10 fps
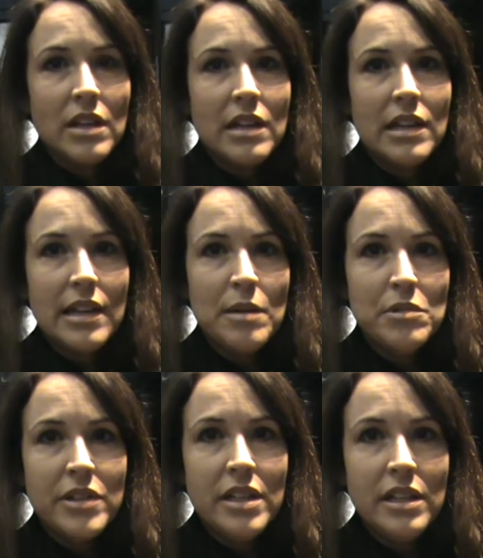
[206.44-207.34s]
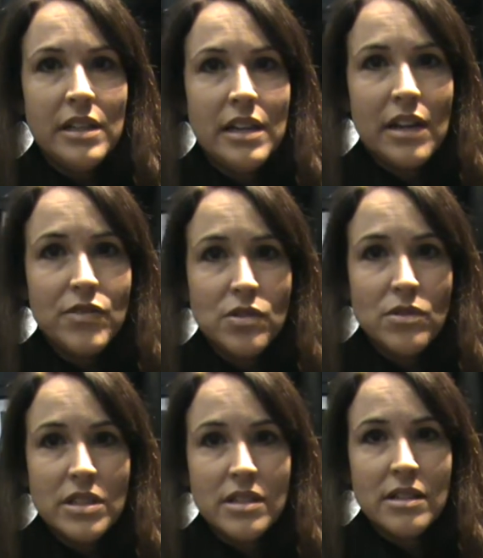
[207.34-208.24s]
collaborate and have
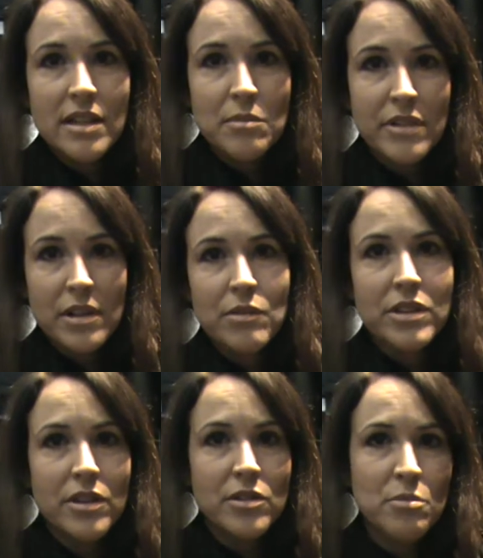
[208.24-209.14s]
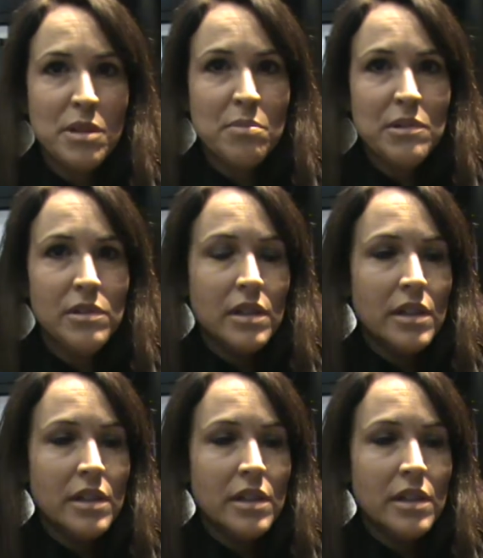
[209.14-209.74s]
students collaborate with other people.